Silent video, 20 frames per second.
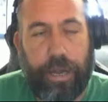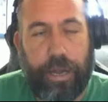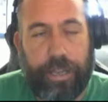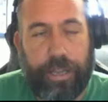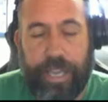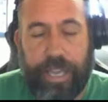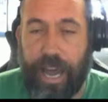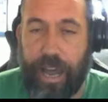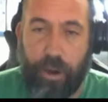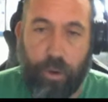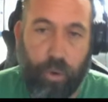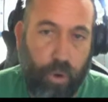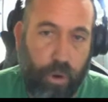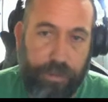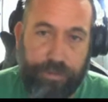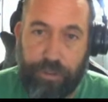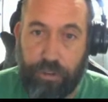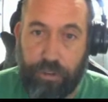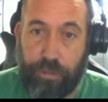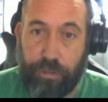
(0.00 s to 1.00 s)
yeah, or if
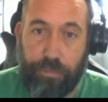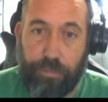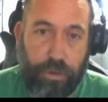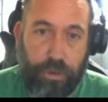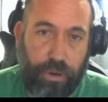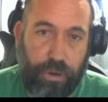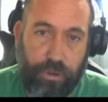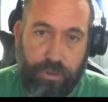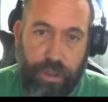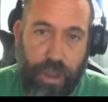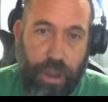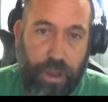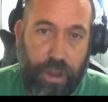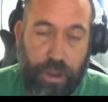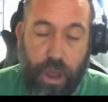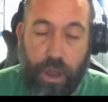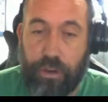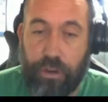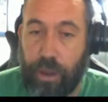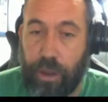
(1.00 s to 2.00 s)
there's
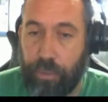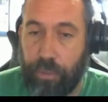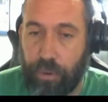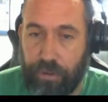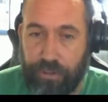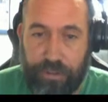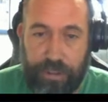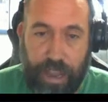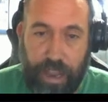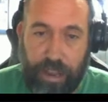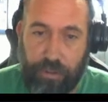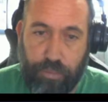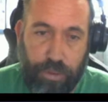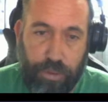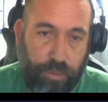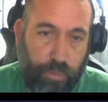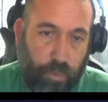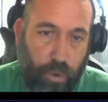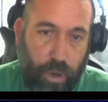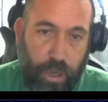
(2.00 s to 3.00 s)
a number of stacks
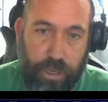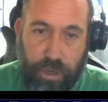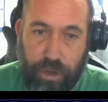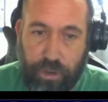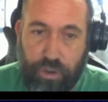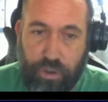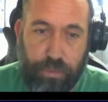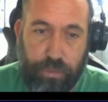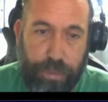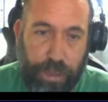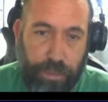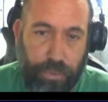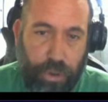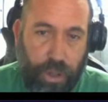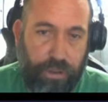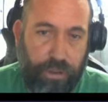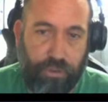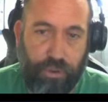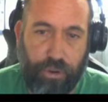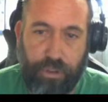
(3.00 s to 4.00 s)
with 1 to 2 big
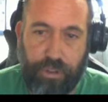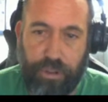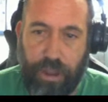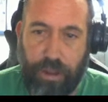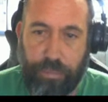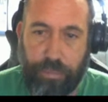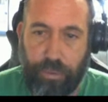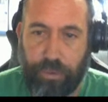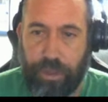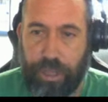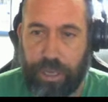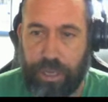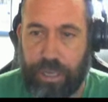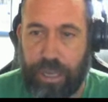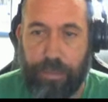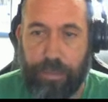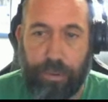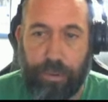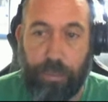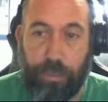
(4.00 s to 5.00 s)
blinds, for example, then
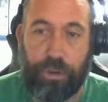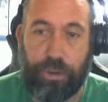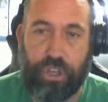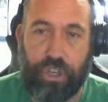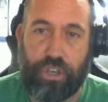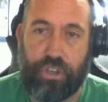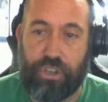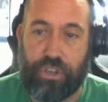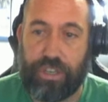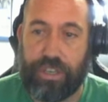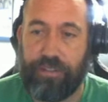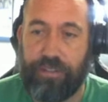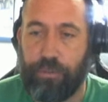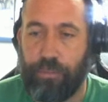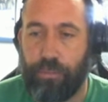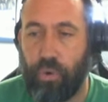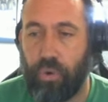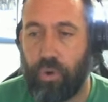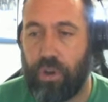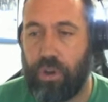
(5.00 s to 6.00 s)
it probably changes it even
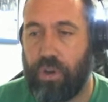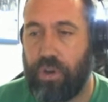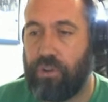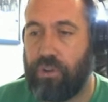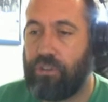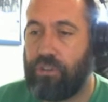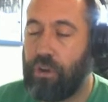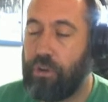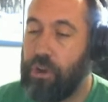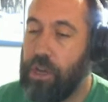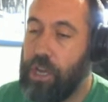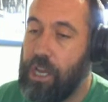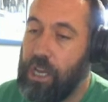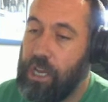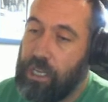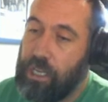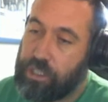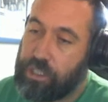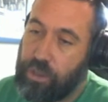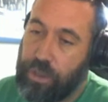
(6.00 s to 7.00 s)
more.
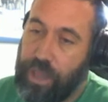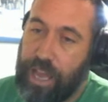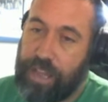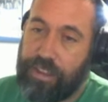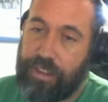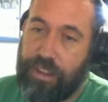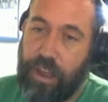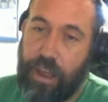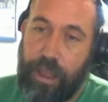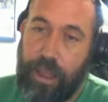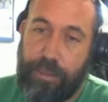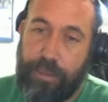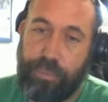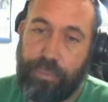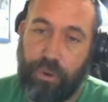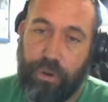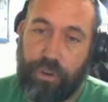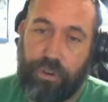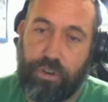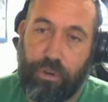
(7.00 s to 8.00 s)
So that's
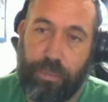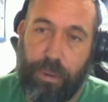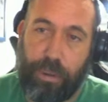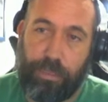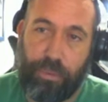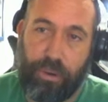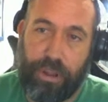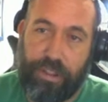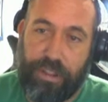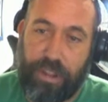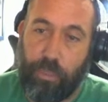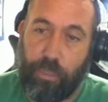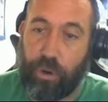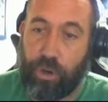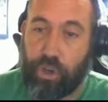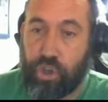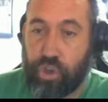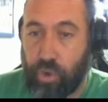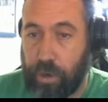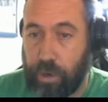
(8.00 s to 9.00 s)
important to remember, is that we're
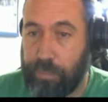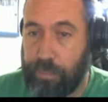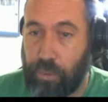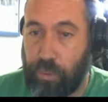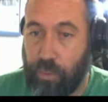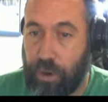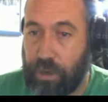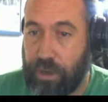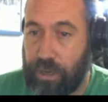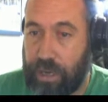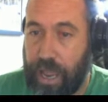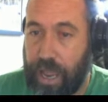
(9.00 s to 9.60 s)
short, but we're